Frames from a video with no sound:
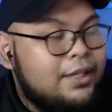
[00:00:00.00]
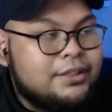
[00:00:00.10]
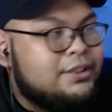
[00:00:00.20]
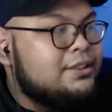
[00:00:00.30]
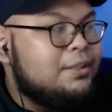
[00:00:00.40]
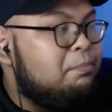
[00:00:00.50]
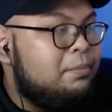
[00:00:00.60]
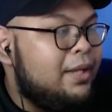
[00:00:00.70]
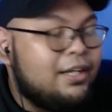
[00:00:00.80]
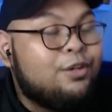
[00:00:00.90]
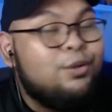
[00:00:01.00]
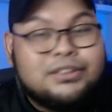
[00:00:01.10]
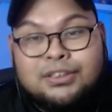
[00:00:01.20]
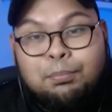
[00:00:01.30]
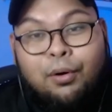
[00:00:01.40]
She's a
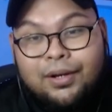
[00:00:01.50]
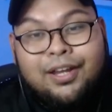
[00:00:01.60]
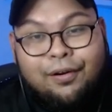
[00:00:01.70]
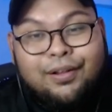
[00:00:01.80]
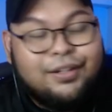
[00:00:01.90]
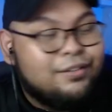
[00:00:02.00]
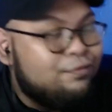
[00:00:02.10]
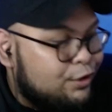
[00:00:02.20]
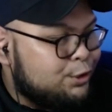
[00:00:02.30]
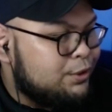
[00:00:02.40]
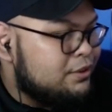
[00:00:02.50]
good support character for sure.